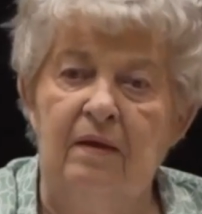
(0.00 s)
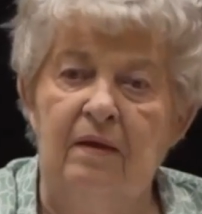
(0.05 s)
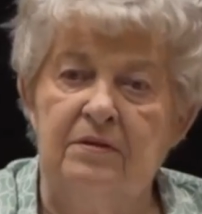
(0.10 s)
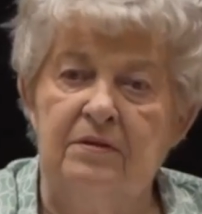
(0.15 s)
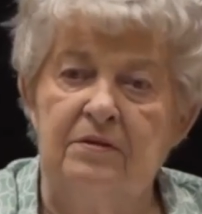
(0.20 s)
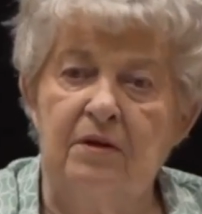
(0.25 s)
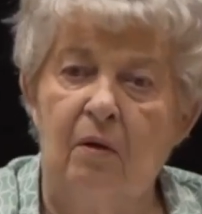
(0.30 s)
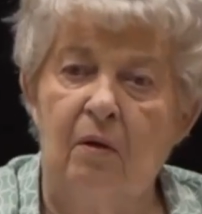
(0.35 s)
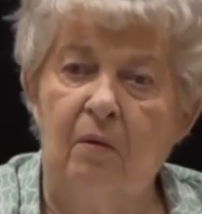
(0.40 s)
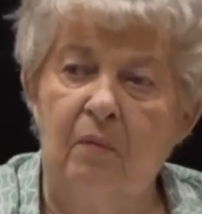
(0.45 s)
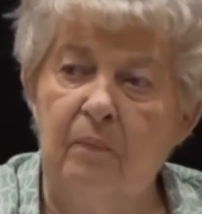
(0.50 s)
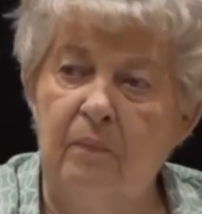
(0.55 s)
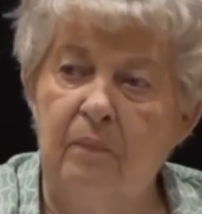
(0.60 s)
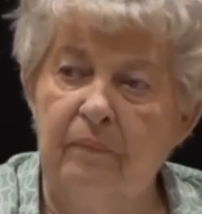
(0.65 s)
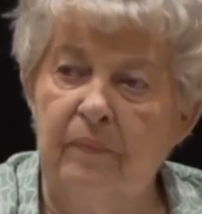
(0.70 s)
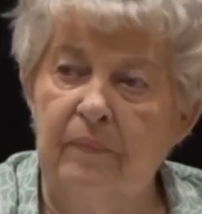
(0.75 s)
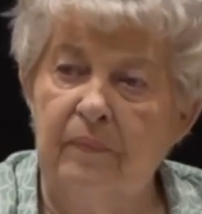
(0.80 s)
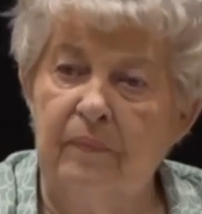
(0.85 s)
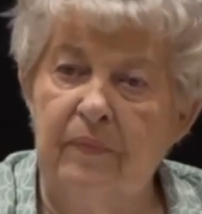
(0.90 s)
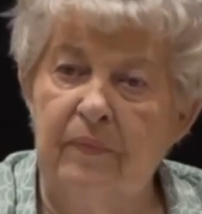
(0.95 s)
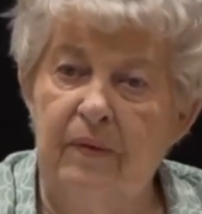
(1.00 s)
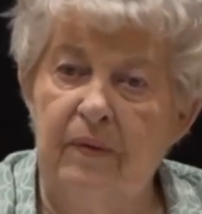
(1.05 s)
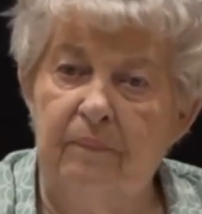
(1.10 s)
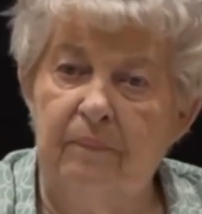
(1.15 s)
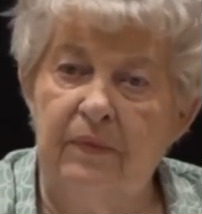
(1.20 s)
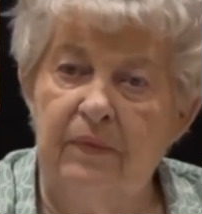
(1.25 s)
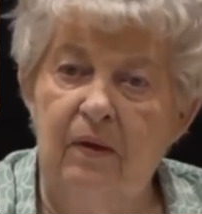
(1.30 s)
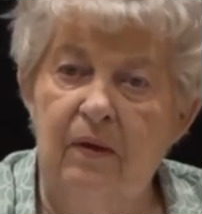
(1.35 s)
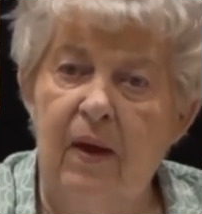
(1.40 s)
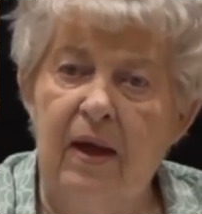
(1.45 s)
So
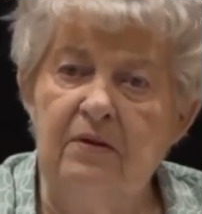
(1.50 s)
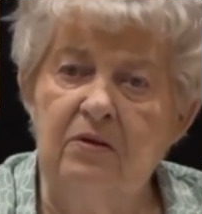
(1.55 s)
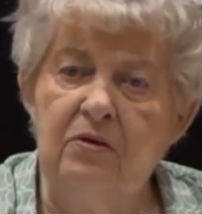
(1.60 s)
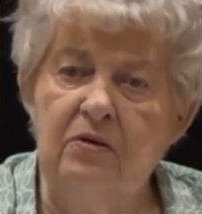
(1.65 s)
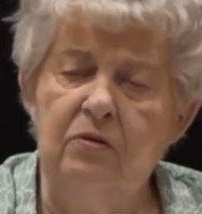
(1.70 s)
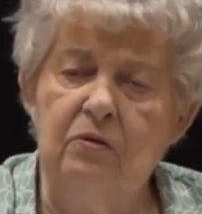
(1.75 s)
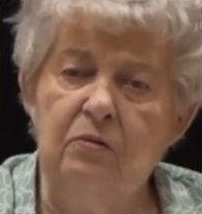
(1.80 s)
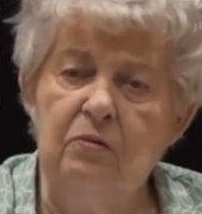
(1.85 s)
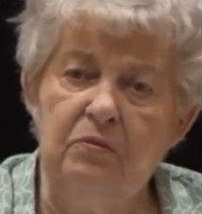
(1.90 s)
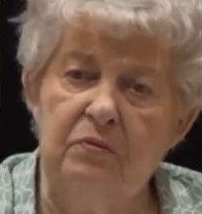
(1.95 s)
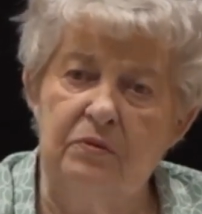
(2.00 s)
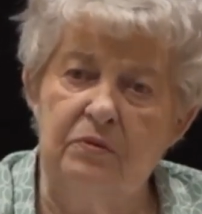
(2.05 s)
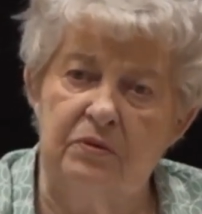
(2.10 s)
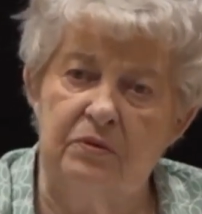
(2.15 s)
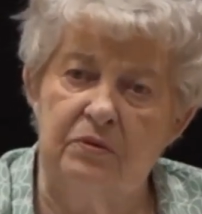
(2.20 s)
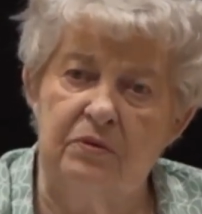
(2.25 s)
you had to do,